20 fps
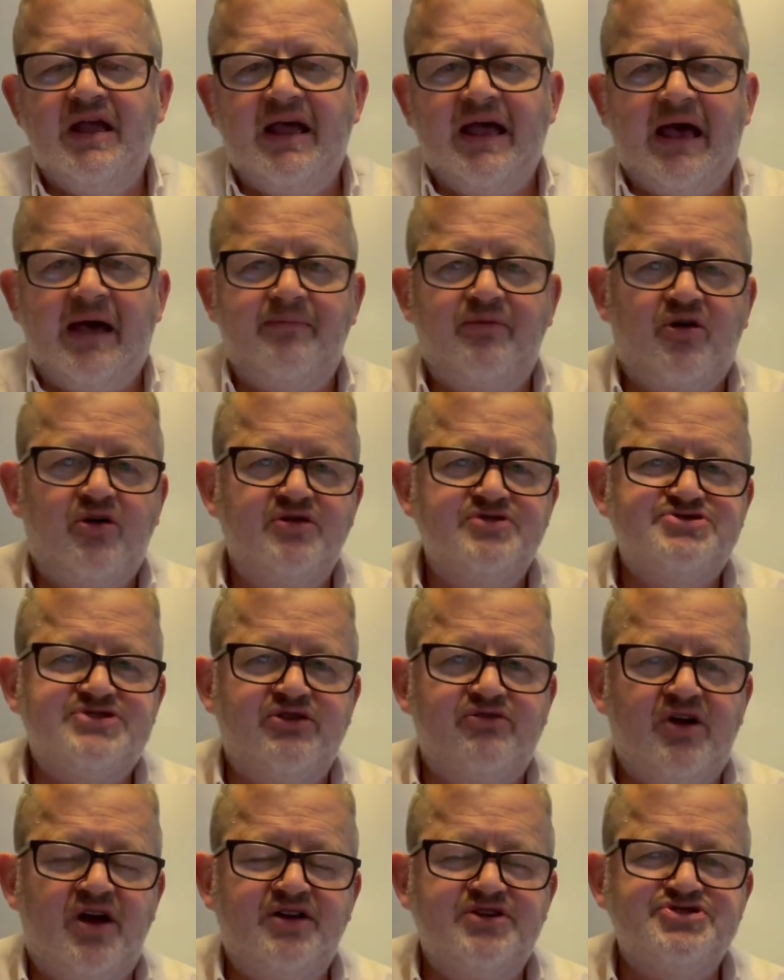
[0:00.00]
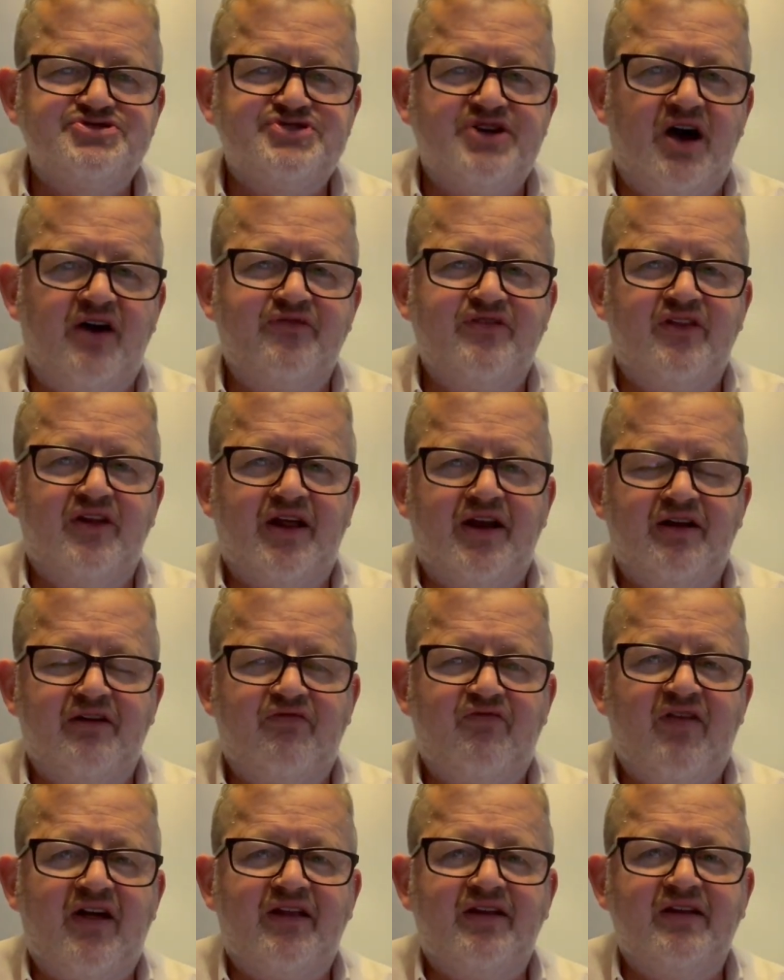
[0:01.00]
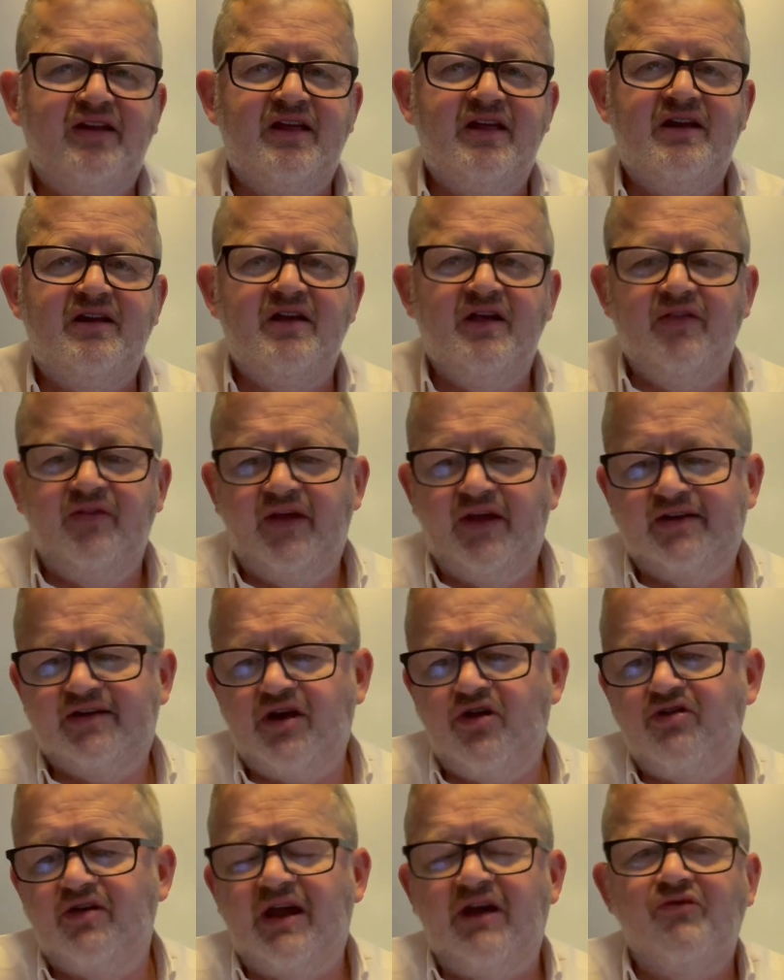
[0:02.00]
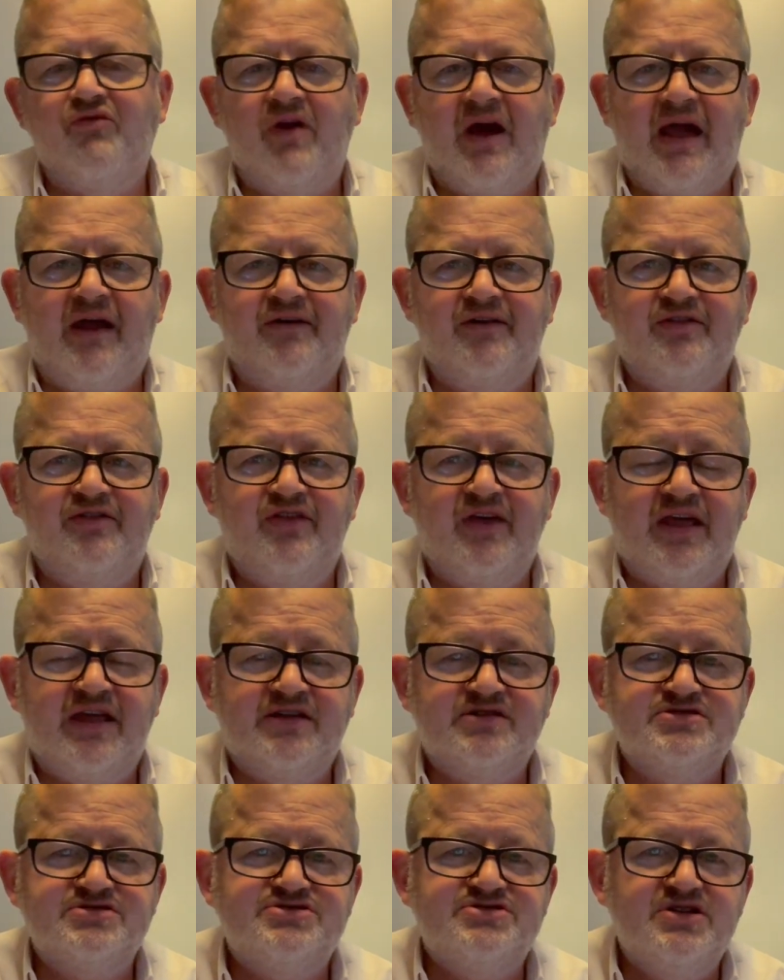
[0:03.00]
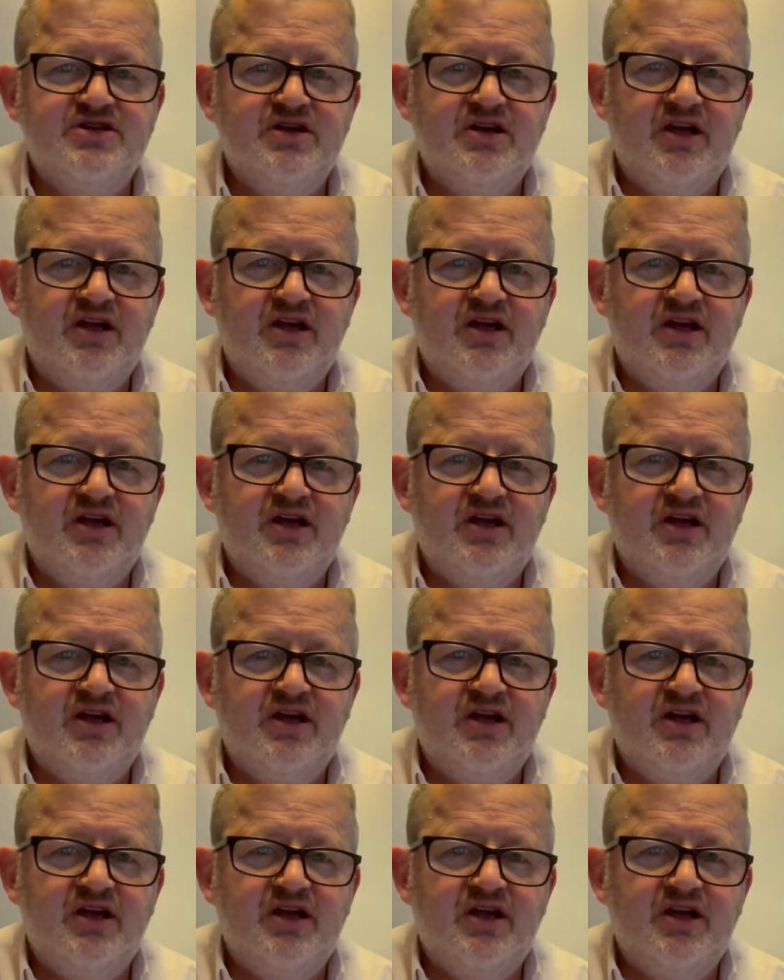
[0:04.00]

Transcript: and because they're understaffed and underfunded, they don't get round to things.